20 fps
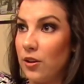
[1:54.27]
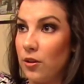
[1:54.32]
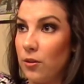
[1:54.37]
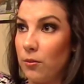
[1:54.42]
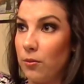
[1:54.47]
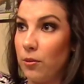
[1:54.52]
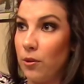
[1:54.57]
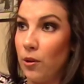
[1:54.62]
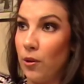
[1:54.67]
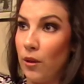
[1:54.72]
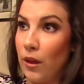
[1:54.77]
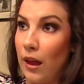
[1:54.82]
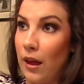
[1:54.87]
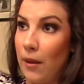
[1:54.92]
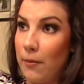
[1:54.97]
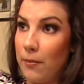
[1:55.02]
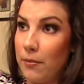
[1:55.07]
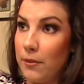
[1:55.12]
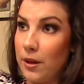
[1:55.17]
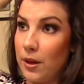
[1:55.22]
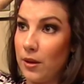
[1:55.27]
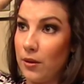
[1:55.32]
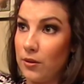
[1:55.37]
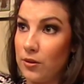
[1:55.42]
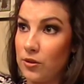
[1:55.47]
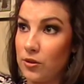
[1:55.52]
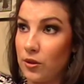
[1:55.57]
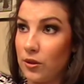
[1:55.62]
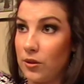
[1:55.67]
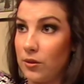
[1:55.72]
You can pull up, you know,
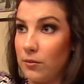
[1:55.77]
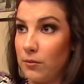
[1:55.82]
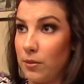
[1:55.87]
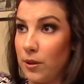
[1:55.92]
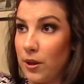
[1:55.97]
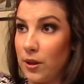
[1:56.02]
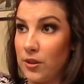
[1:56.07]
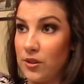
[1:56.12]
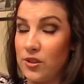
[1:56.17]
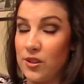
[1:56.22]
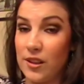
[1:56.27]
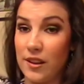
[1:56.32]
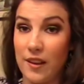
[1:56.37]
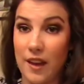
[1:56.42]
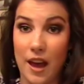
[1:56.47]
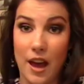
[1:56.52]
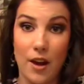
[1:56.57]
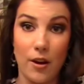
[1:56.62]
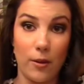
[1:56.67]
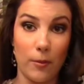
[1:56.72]
certain parts of that,